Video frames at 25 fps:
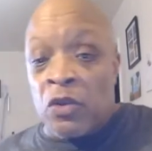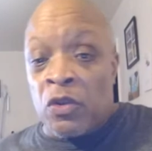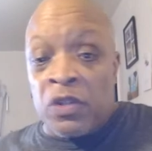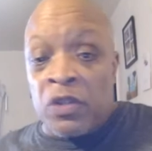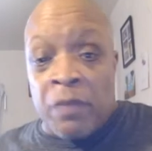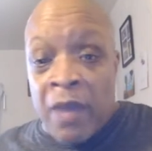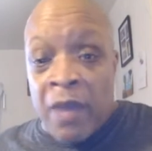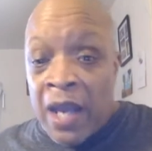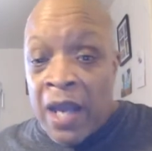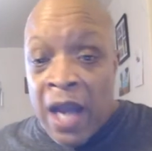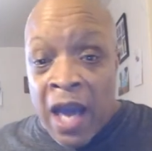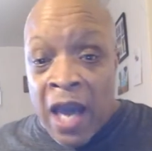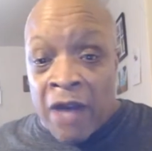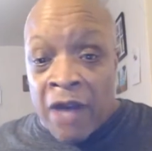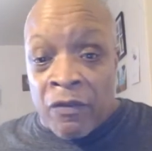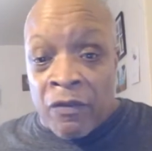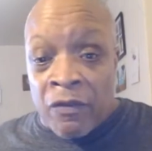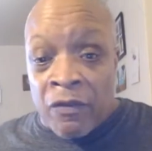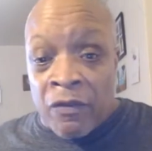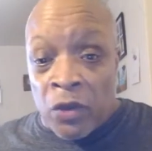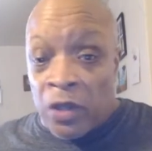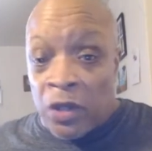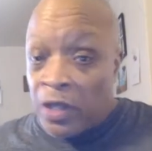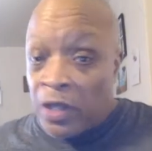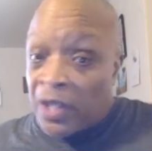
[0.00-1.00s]
is made out of
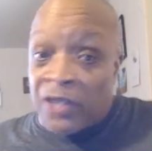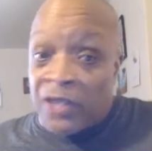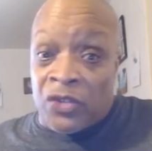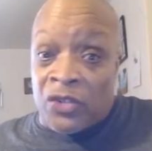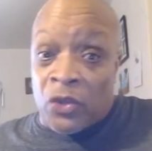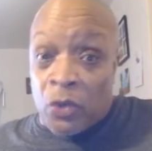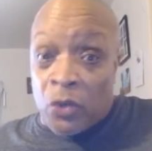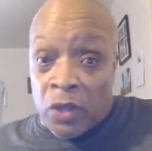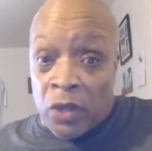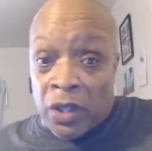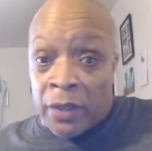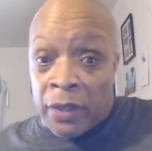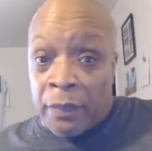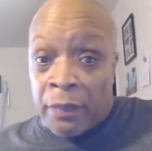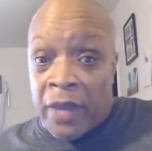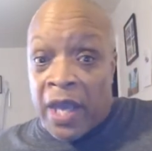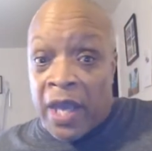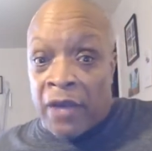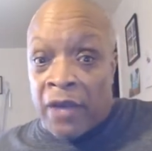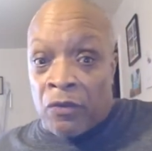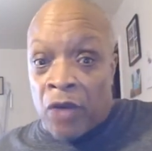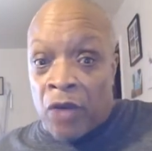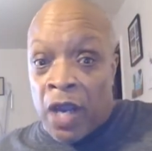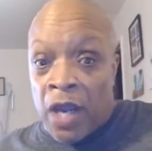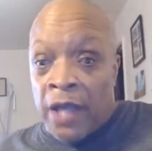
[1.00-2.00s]
acrylic. It's acrylic
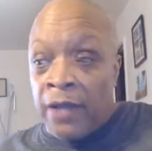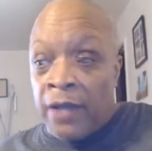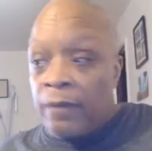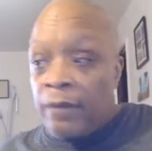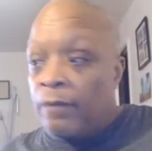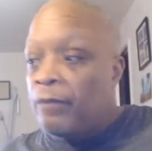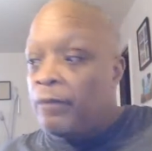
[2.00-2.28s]
paint, right?